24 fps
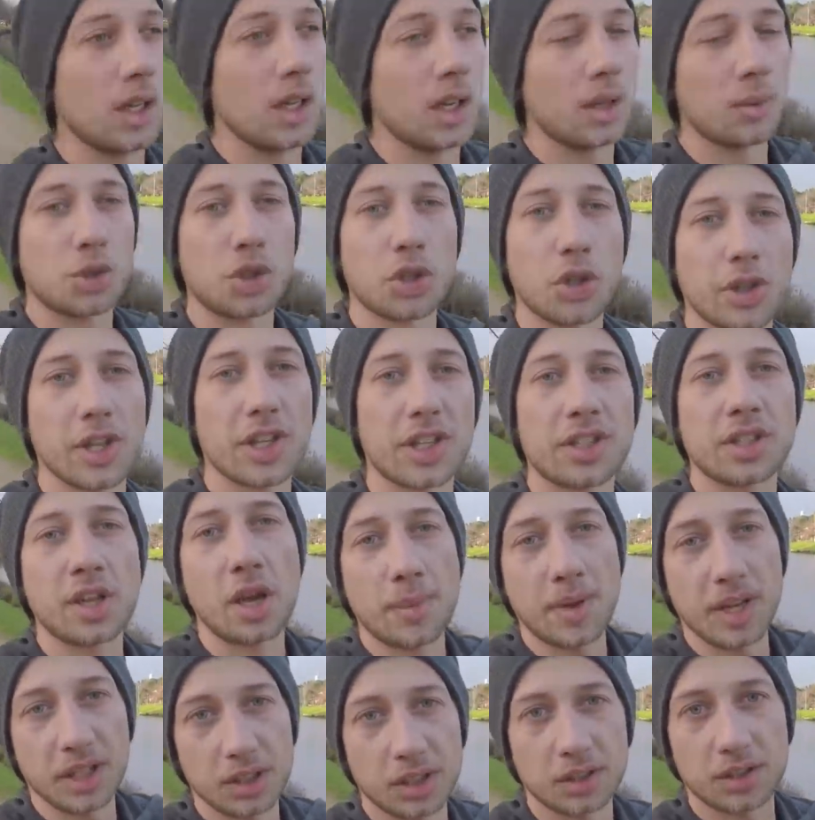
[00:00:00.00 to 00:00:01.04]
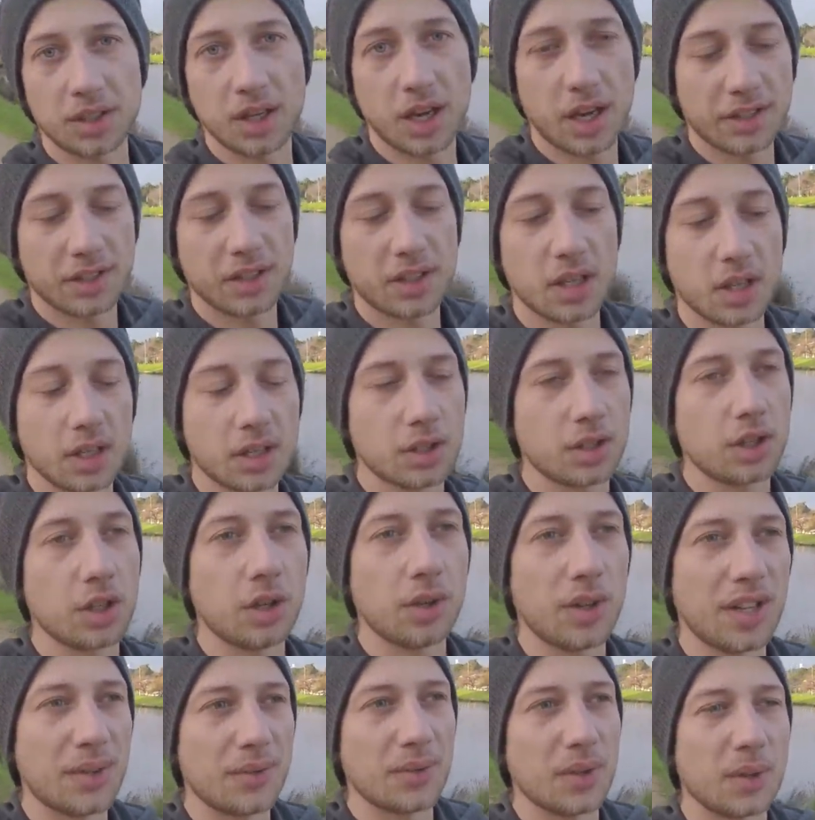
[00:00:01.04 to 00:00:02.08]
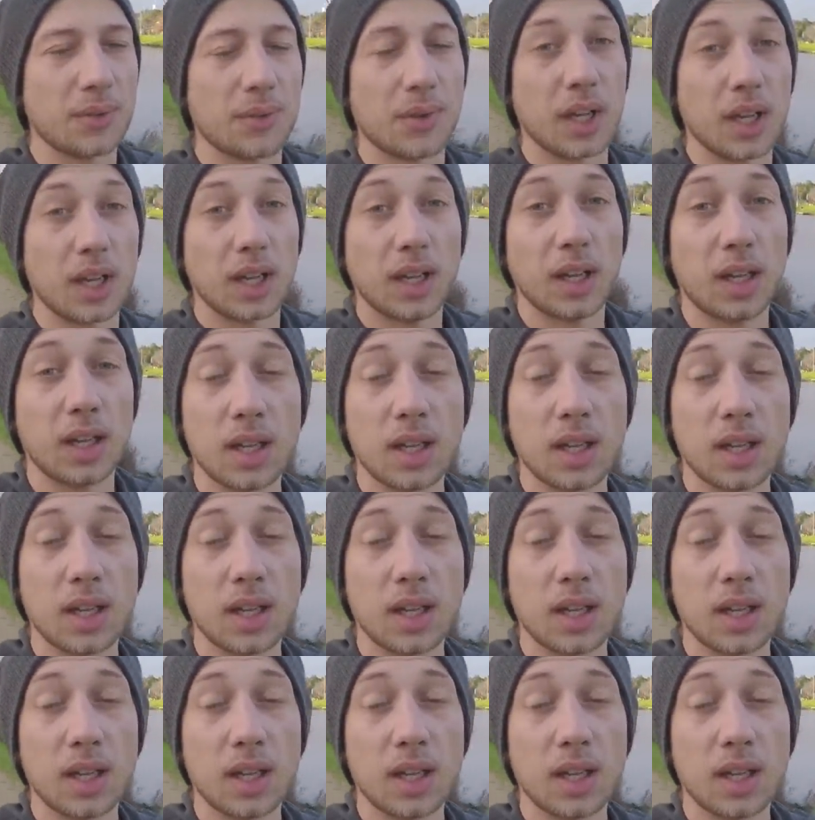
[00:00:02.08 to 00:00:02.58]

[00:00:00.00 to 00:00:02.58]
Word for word: I'm sure there's some exercises I can do, even if it